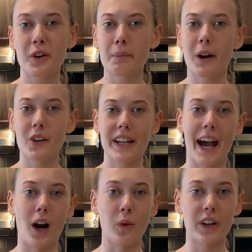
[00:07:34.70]
about an
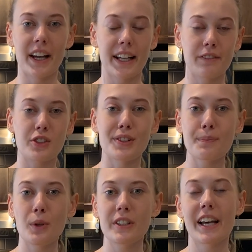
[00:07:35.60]
hour, and I've just
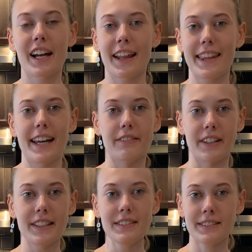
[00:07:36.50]
pulled it out of the
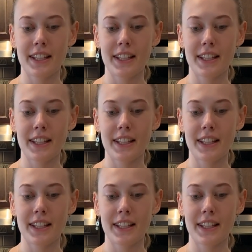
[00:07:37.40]
oven.